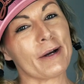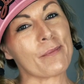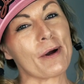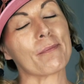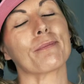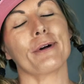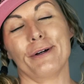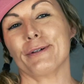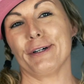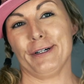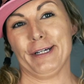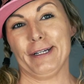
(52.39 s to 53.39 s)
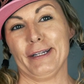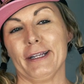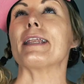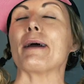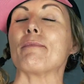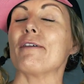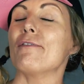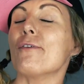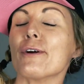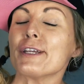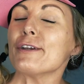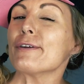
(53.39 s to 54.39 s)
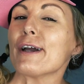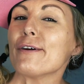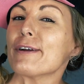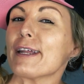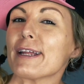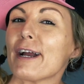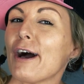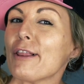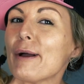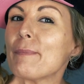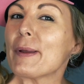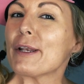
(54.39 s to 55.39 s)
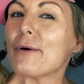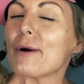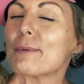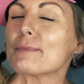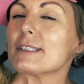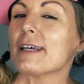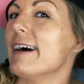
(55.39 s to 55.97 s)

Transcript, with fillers: pro-gun. Now, before you go getting all up in arms,